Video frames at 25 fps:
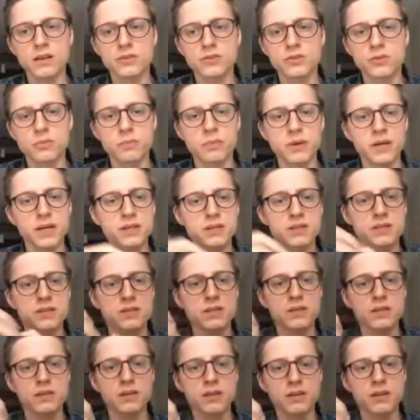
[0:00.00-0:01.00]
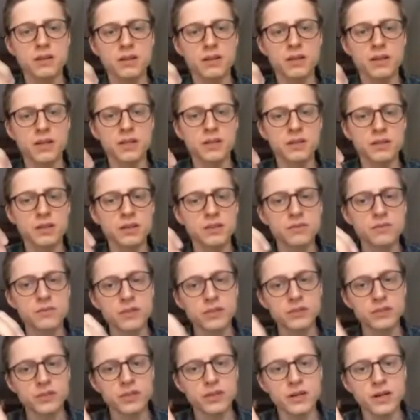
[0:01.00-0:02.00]
pass and
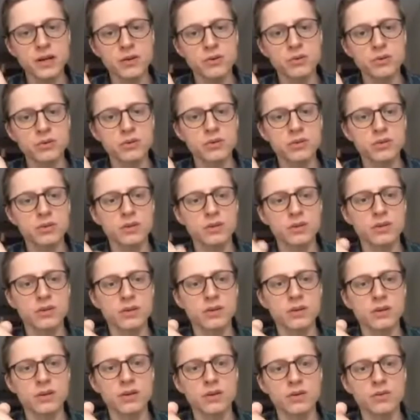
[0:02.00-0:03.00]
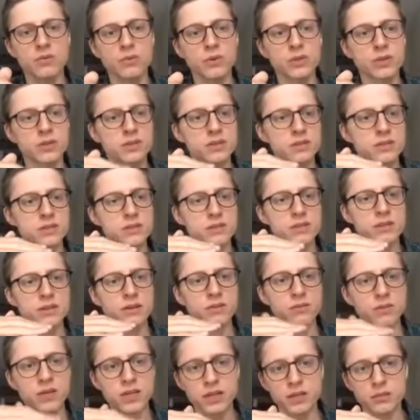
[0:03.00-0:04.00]
filter out what is
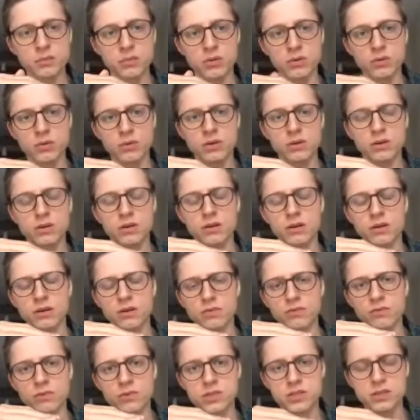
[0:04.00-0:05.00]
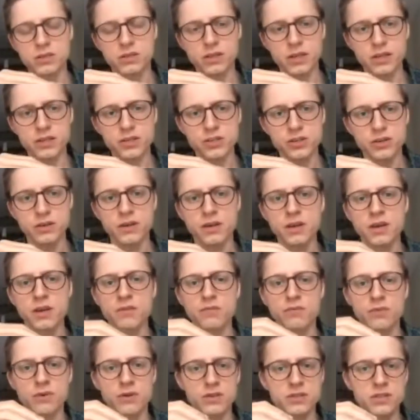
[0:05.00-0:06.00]
available for selection.
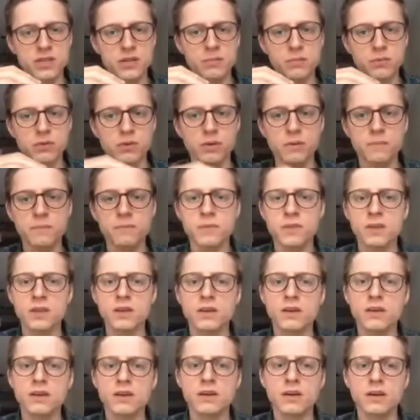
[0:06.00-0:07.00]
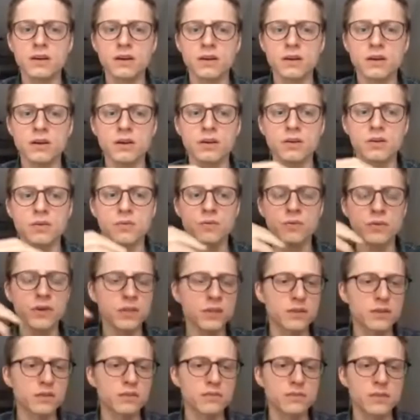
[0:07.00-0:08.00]
For example,
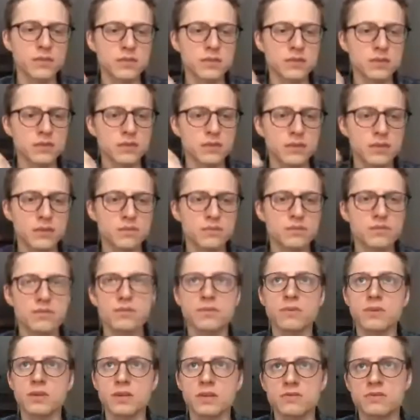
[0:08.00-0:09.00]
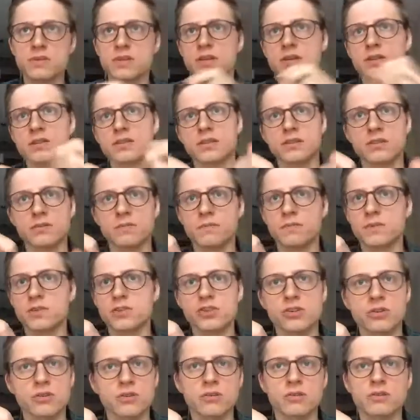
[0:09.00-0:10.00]
if there is a
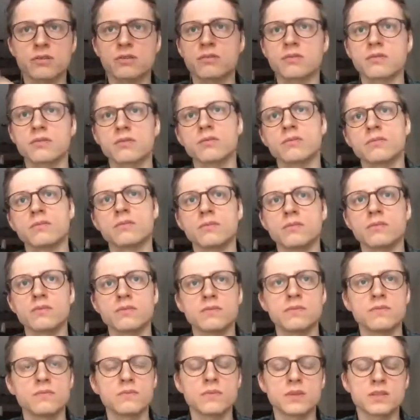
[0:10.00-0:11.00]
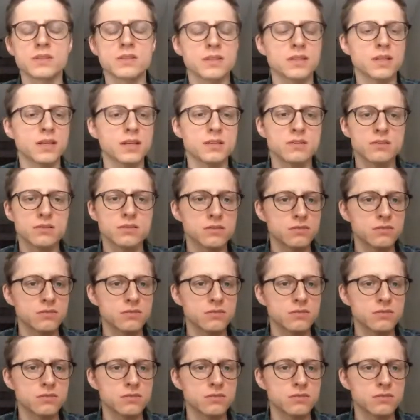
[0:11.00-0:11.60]
short that has